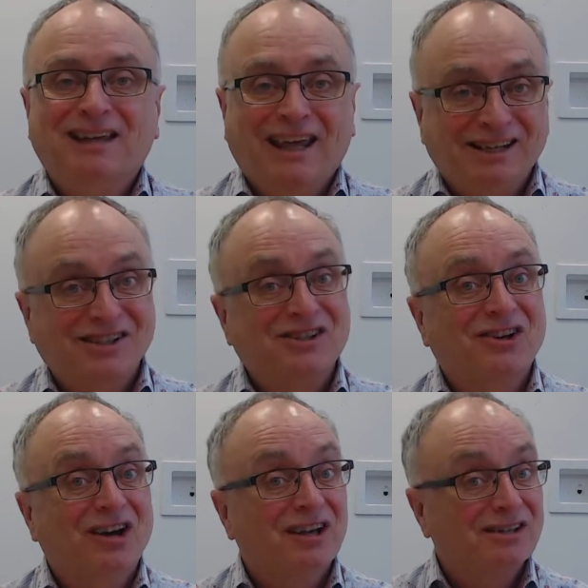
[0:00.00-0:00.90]

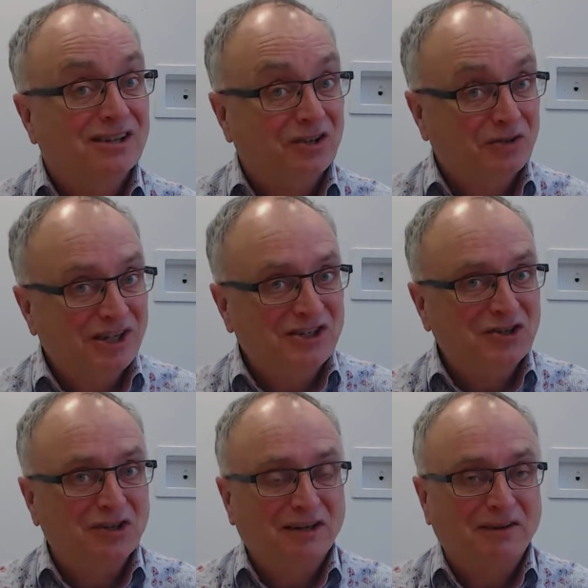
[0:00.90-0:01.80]
exercise and increasing
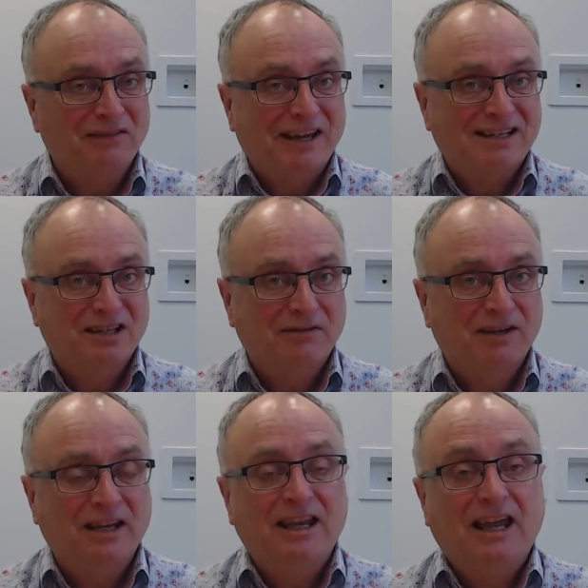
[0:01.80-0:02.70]
your level of activity,